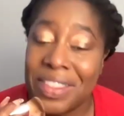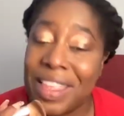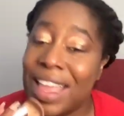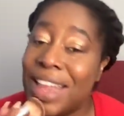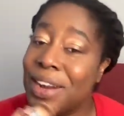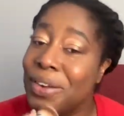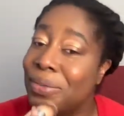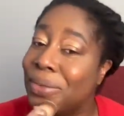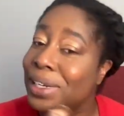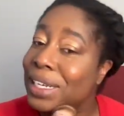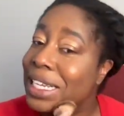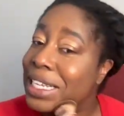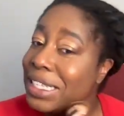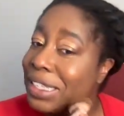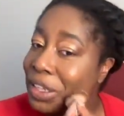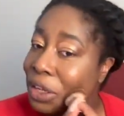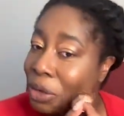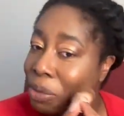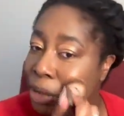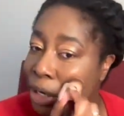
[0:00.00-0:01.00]
didn't release
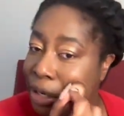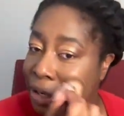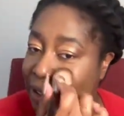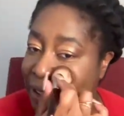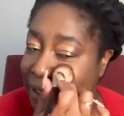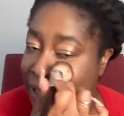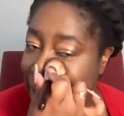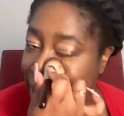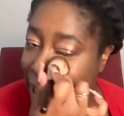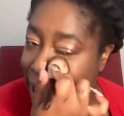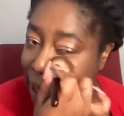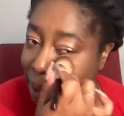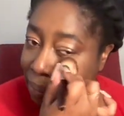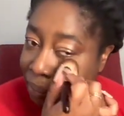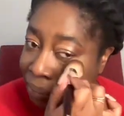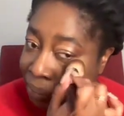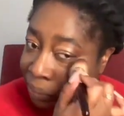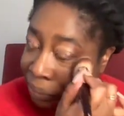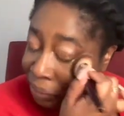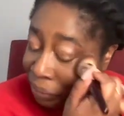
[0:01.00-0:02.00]
homegirl's name,
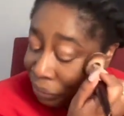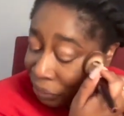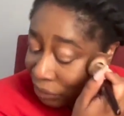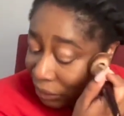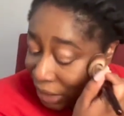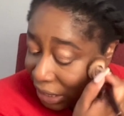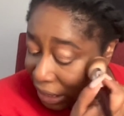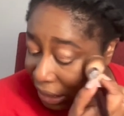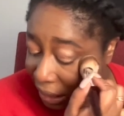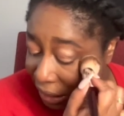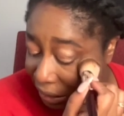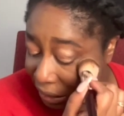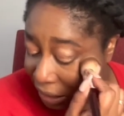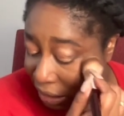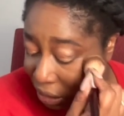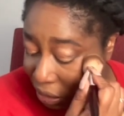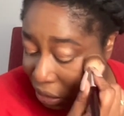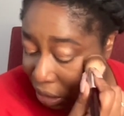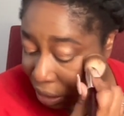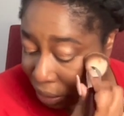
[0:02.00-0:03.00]
because,
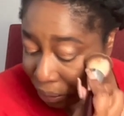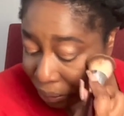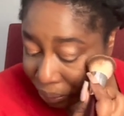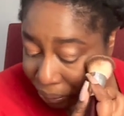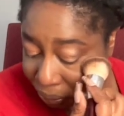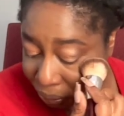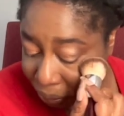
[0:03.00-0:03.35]
you know,